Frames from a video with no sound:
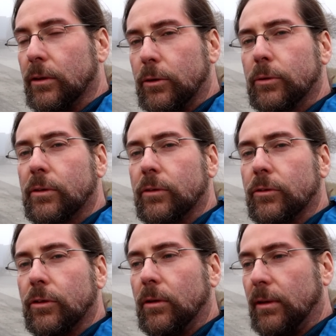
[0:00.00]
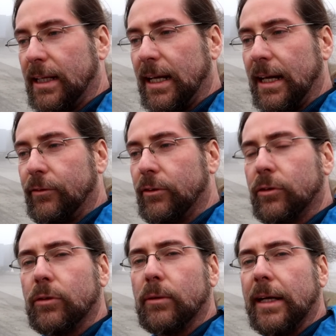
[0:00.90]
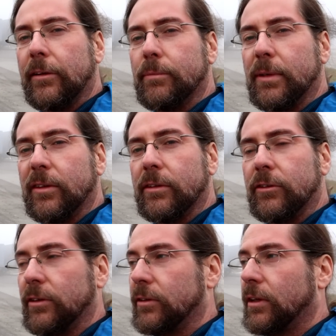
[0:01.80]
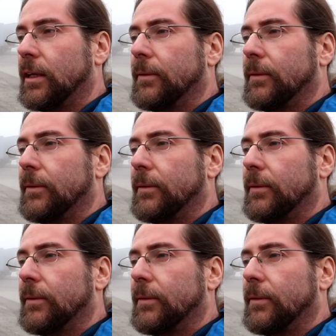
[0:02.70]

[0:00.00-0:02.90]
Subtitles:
cruise control, and I have those two error messages.